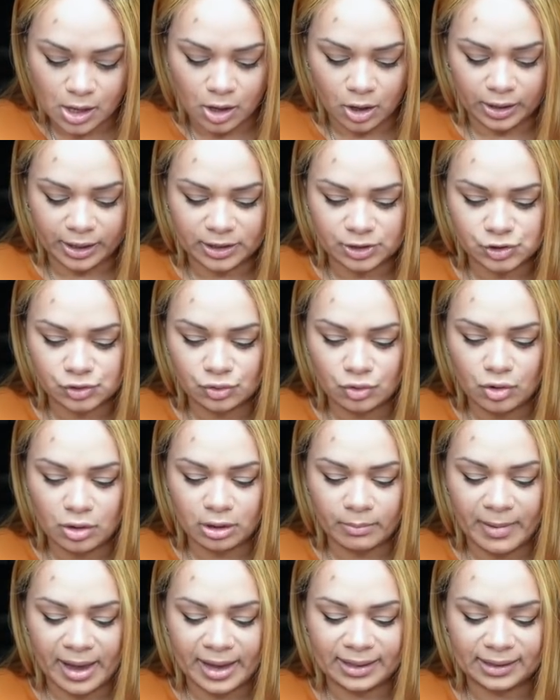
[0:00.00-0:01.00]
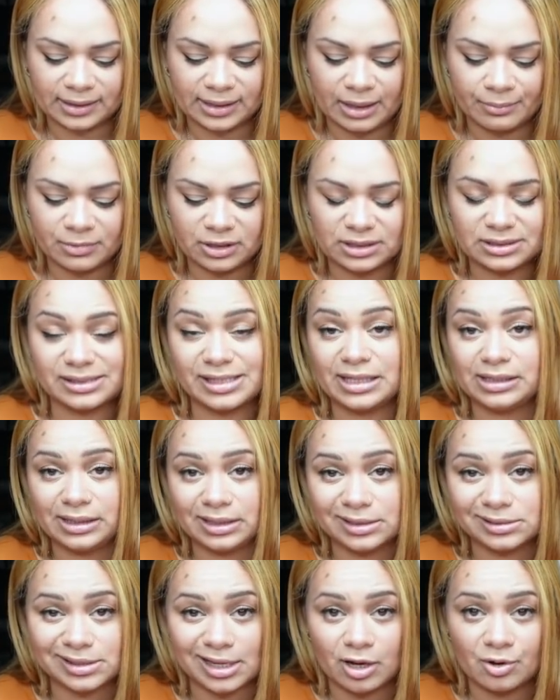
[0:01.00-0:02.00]
Okay, so automatically I'm gonna take
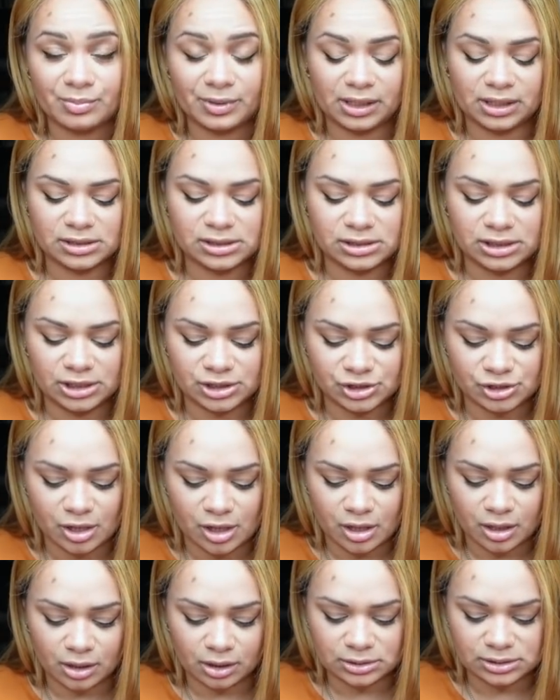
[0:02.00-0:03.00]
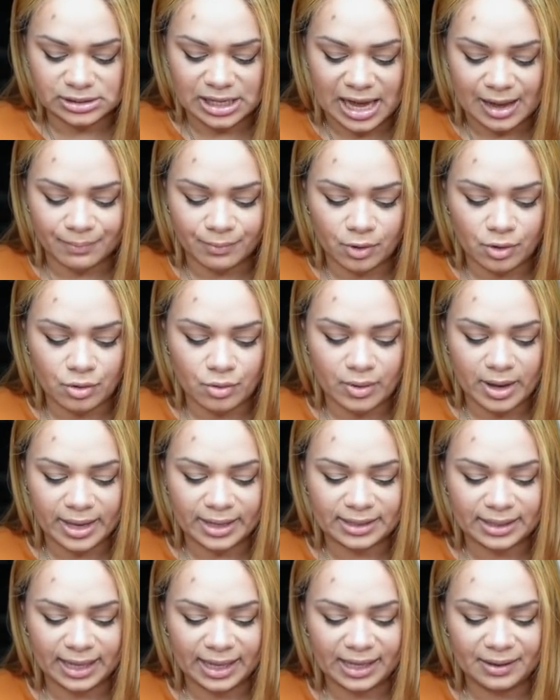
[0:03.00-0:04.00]
these out because these are a top coat
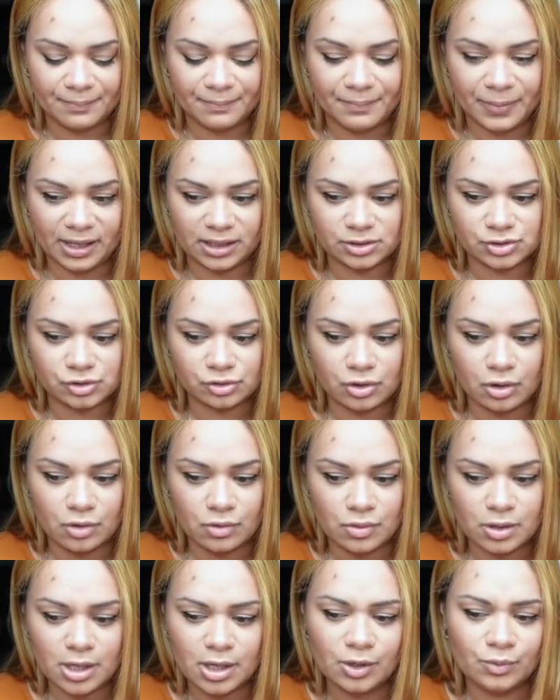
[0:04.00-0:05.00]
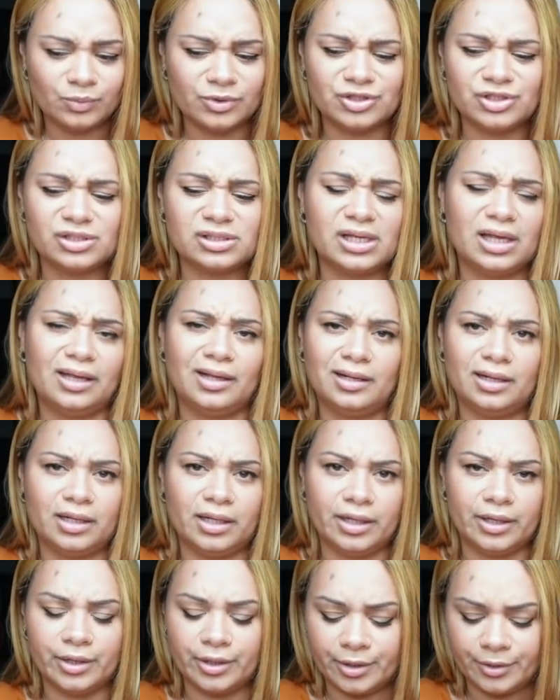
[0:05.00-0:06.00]
and a base coat, which is a
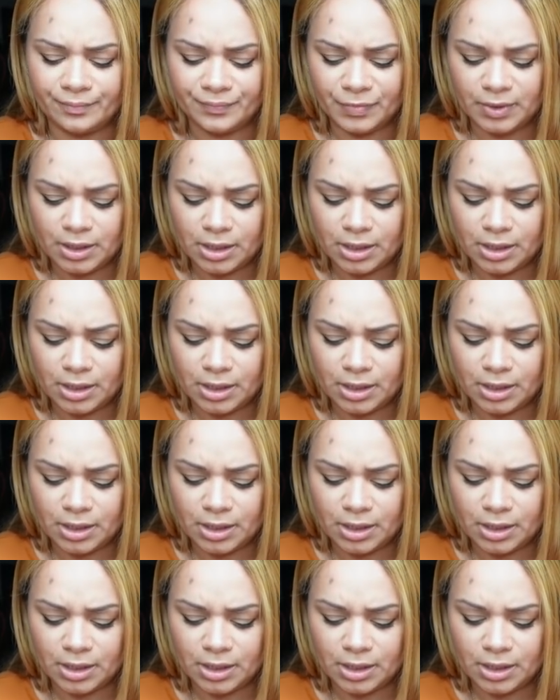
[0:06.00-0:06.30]
clear.